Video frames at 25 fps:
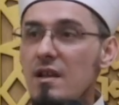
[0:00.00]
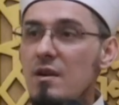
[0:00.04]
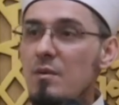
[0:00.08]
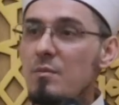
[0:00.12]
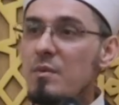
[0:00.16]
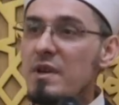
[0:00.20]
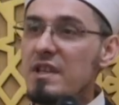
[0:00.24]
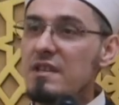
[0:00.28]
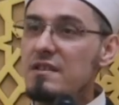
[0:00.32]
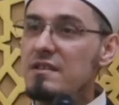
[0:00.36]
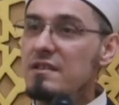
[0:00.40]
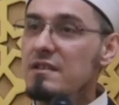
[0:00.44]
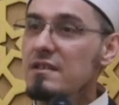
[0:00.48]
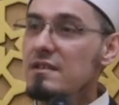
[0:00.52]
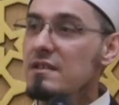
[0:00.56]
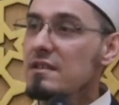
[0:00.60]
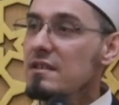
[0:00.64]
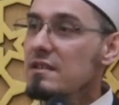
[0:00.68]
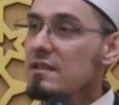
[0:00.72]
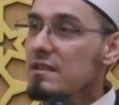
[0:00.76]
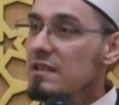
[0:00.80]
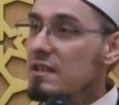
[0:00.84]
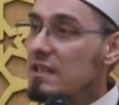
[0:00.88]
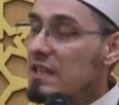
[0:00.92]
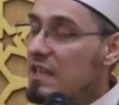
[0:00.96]

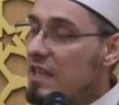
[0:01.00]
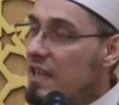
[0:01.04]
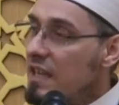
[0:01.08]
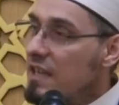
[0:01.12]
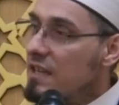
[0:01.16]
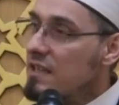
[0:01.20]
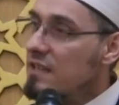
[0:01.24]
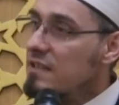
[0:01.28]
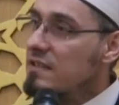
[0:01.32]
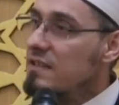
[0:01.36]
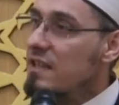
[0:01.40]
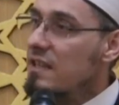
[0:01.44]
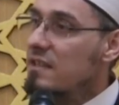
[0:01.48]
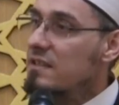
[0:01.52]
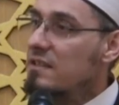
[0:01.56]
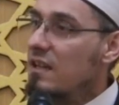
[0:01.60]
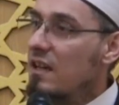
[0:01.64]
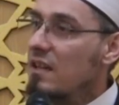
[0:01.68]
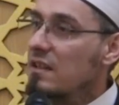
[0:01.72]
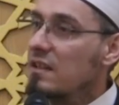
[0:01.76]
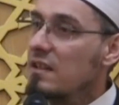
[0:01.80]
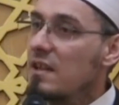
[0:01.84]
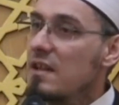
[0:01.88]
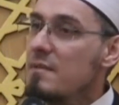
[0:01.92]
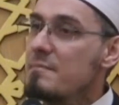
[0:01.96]
With king that
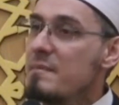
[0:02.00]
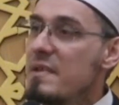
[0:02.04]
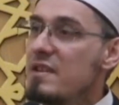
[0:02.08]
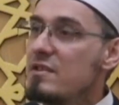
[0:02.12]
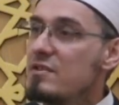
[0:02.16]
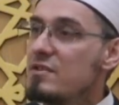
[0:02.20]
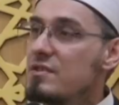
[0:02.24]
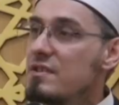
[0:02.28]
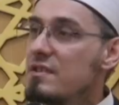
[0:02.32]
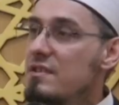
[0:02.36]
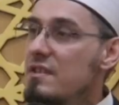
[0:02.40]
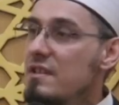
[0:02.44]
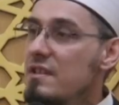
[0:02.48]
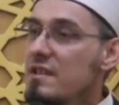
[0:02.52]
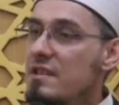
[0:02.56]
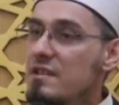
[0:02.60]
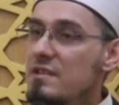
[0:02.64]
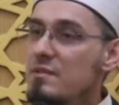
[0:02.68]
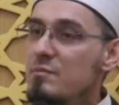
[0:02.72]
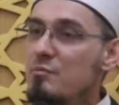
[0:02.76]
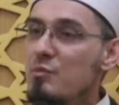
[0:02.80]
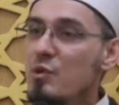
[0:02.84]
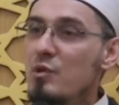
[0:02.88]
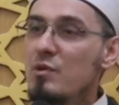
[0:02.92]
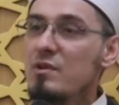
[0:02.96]
Allah mentioned in
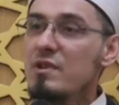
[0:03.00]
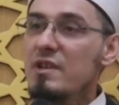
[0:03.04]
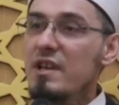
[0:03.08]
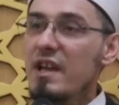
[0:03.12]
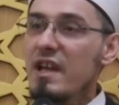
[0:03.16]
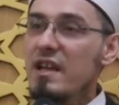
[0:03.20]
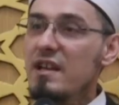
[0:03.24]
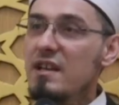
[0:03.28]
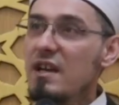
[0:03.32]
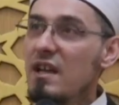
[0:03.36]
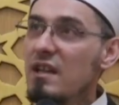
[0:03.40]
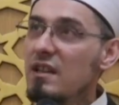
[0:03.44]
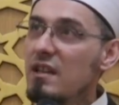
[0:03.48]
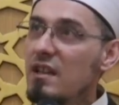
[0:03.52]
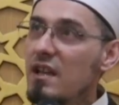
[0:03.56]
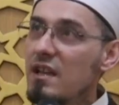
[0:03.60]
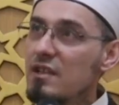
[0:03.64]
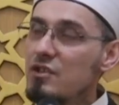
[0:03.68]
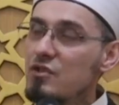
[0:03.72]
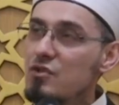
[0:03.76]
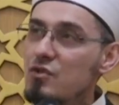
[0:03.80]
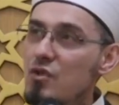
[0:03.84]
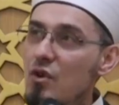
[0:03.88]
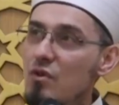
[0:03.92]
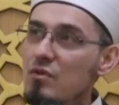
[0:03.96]
his book, and
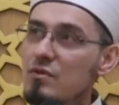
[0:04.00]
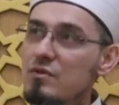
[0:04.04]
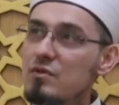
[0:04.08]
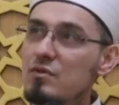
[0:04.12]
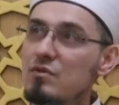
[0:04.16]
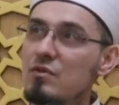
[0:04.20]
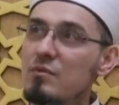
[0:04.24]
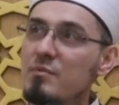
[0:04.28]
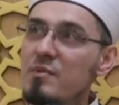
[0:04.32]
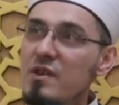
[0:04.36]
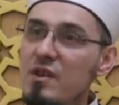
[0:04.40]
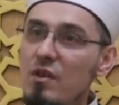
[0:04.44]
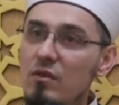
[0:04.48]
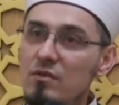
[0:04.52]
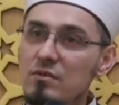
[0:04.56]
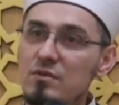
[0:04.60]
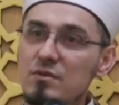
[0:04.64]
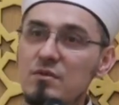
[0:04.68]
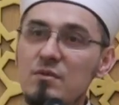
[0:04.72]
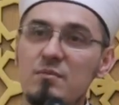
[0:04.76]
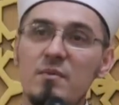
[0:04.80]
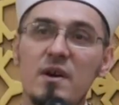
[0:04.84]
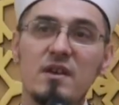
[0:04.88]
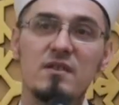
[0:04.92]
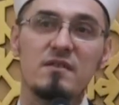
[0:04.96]
Allah chose to be
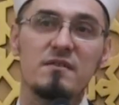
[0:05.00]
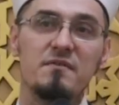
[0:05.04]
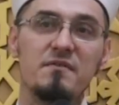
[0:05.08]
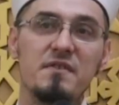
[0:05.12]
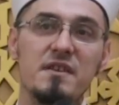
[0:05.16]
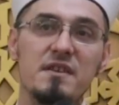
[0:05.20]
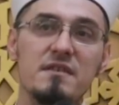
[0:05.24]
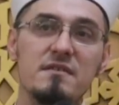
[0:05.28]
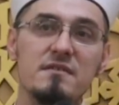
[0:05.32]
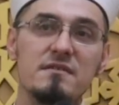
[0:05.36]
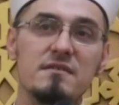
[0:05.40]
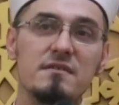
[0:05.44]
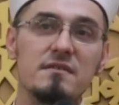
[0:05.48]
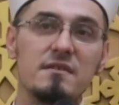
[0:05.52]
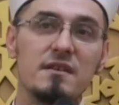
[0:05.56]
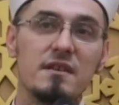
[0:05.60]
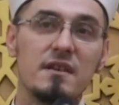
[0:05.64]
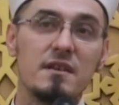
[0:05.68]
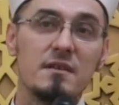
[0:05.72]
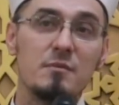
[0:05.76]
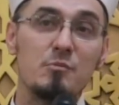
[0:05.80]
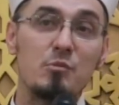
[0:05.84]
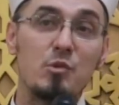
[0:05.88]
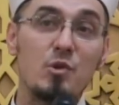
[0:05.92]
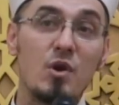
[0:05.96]
also one of his
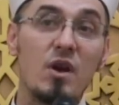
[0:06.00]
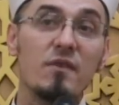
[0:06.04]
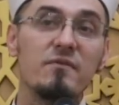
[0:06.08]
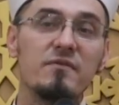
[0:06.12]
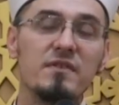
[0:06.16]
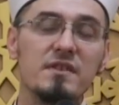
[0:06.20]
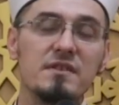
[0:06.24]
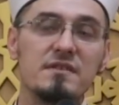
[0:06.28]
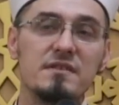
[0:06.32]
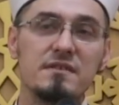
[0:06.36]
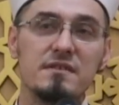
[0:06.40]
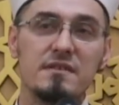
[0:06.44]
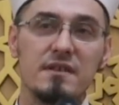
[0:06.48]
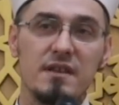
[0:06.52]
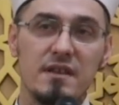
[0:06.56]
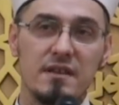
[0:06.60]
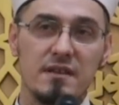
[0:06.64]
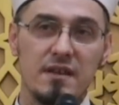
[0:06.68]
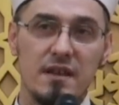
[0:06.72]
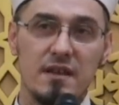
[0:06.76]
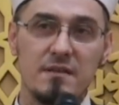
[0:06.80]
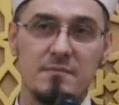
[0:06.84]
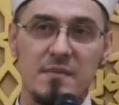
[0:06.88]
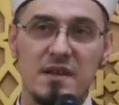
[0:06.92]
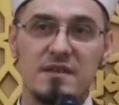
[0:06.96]
prophets
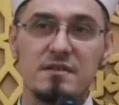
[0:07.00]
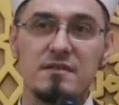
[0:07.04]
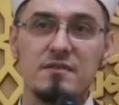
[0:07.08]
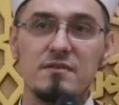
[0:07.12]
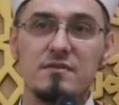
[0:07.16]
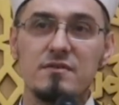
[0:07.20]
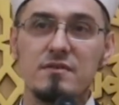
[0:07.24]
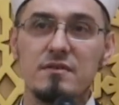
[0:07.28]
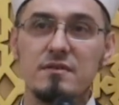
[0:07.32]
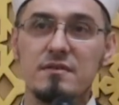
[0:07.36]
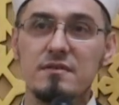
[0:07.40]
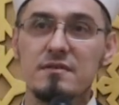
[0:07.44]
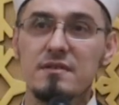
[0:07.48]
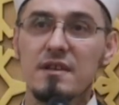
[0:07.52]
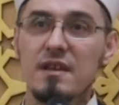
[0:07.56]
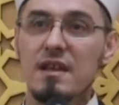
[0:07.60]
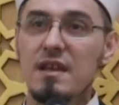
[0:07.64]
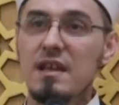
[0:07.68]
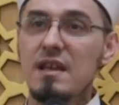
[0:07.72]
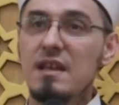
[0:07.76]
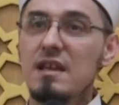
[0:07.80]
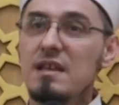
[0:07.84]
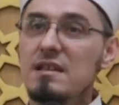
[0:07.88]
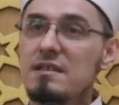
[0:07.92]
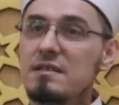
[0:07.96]
and messengers,
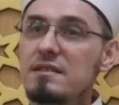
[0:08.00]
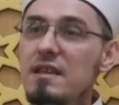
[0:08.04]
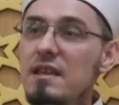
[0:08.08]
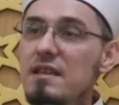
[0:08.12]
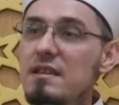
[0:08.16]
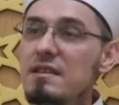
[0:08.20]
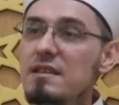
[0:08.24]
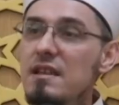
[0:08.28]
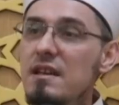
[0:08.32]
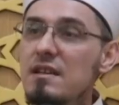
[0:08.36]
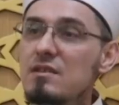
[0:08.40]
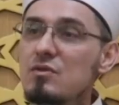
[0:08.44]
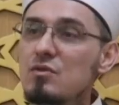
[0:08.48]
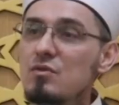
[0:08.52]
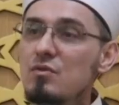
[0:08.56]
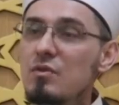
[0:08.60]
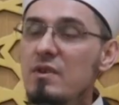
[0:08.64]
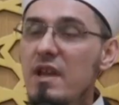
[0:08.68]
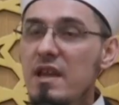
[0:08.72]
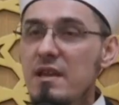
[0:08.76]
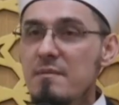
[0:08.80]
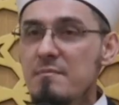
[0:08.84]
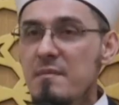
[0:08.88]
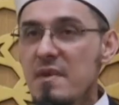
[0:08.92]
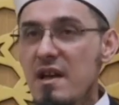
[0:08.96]
Sayyidina
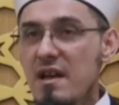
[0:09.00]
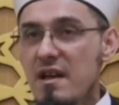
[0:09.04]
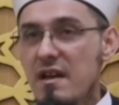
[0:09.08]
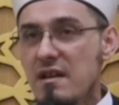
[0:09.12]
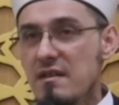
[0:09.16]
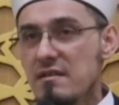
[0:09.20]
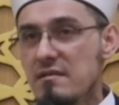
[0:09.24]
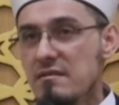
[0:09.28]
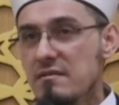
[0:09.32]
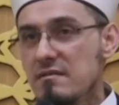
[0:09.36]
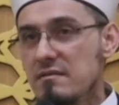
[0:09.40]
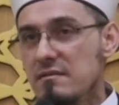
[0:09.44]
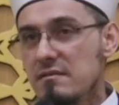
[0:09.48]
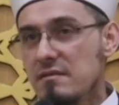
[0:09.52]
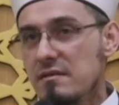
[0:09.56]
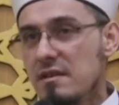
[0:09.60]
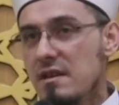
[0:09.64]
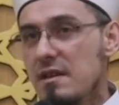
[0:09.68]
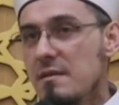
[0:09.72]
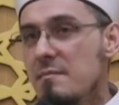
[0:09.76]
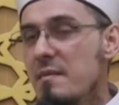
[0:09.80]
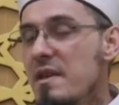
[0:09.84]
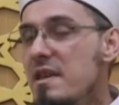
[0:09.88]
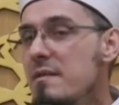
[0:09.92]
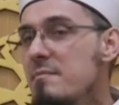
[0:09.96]
Sulaiman,
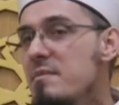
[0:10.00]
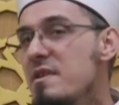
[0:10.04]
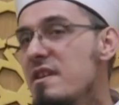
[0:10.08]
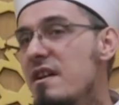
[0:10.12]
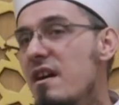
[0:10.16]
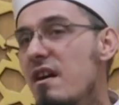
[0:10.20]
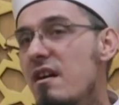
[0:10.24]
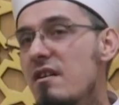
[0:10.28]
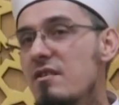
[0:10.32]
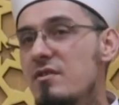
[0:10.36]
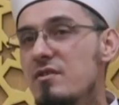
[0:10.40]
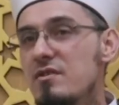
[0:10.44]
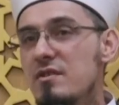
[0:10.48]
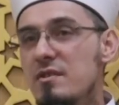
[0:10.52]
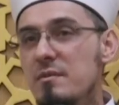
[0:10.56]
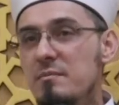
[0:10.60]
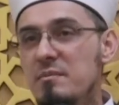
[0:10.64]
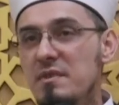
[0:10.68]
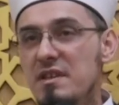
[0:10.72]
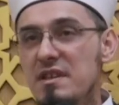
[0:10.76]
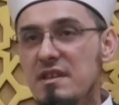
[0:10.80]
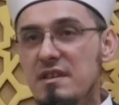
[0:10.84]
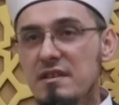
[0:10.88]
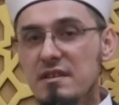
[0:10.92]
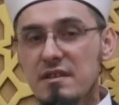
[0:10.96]
maybe
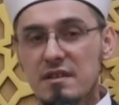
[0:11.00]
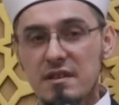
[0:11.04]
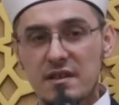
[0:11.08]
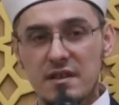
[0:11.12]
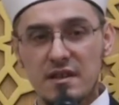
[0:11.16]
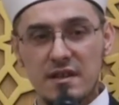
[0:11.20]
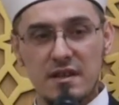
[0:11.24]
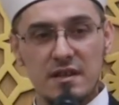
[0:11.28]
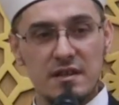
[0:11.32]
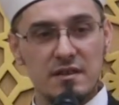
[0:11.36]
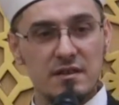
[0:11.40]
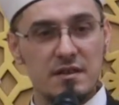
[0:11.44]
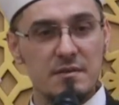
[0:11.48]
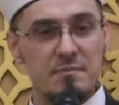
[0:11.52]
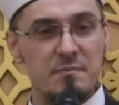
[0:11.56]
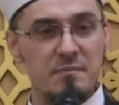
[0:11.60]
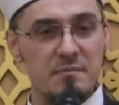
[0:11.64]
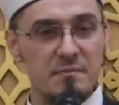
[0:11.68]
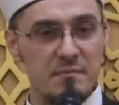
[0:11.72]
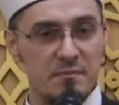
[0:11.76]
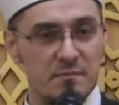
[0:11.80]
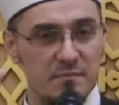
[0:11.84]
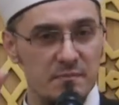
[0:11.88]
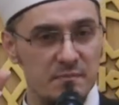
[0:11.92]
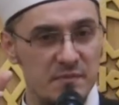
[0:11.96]
arguably
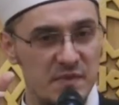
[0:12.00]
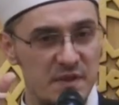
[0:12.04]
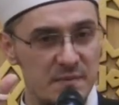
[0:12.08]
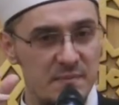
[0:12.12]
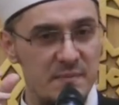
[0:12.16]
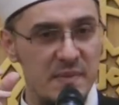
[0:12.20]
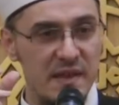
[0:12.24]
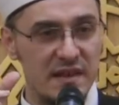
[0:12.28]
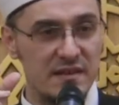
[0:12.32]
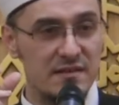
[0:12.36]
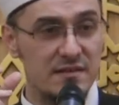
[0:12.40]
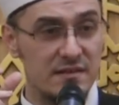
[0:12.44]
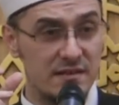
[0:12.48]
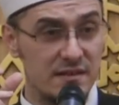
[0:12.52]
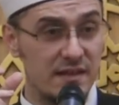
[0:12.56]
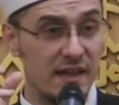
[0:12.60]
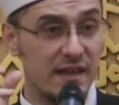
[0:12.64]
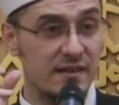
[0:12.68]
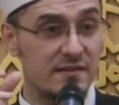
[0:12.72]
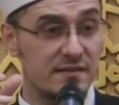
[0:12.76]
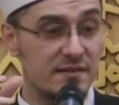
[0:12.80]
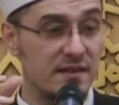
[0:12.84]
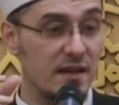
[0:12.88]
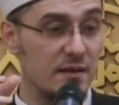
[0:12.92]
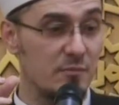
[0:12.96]
the best
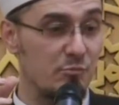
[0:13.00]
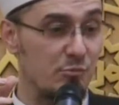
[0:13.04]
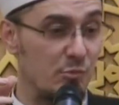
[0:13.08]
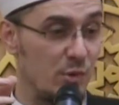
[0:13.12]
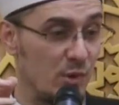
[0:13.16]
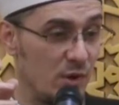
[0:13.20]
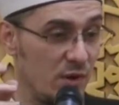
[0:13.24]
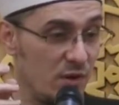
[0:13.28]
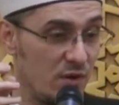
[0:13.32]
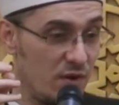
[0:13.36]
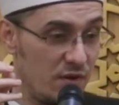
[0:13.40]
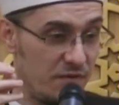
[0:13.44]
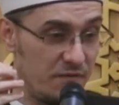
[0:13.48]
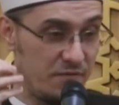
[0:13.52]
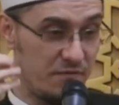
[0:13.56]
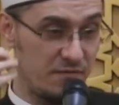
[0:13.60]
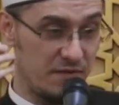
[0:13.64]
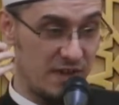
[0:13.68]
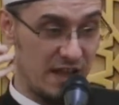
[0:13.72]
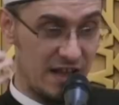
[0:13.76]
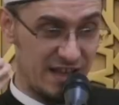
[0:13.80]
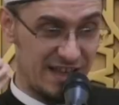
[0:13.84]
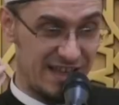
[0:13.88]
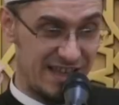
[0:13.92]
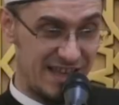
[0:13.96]
example of
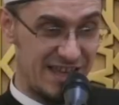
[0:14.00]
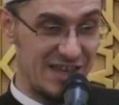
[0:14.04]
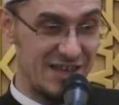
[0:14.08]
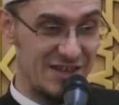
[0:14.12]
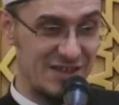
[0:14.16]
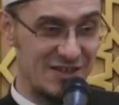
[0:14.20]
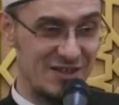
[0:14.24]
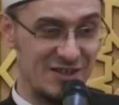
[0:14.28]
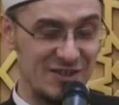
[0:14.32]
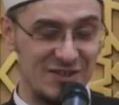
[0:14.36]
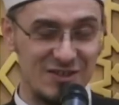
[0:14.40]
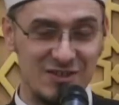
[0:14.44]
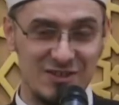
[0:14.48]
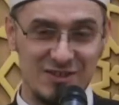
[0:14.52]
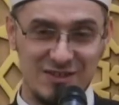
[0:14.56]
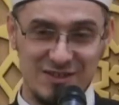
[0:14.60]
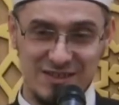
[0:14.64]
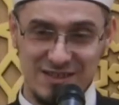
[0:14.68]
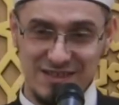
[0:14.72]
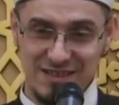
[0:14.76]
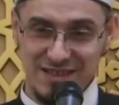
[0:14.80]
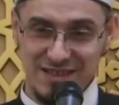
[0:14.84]
a king